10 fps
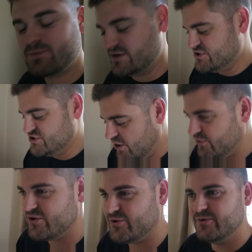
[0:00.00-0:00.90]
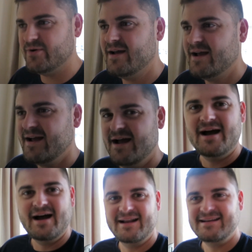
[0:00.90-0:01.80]
just want to show you
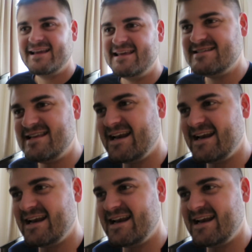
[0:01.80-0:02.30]
Nikki's